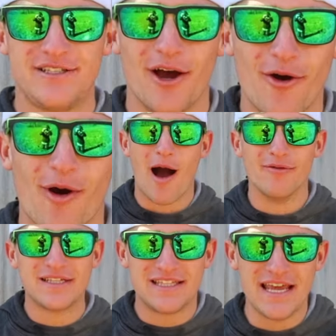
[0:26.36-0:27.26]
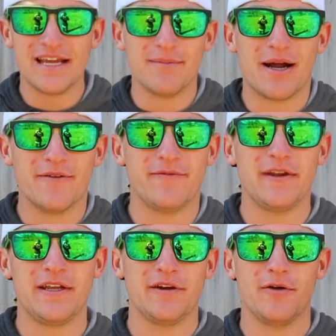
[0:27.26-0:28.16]
So I was thinking about a
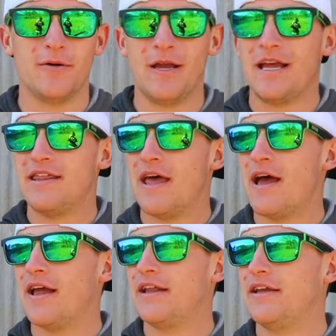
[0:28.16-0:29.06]
video that,